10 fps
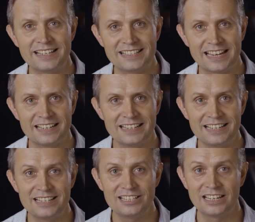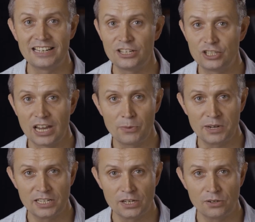attendees in a chat
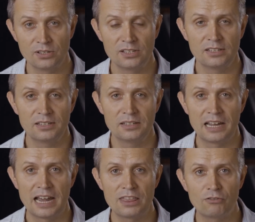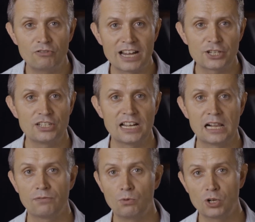window and the rationale
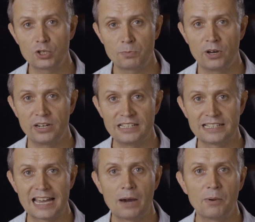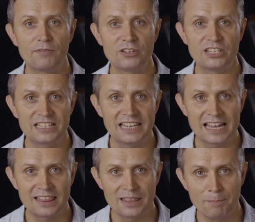for watch parties. However, to
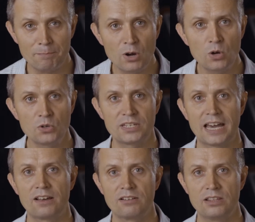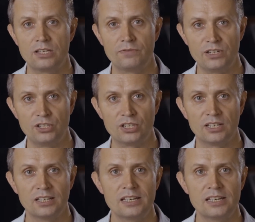get the most out of this feature,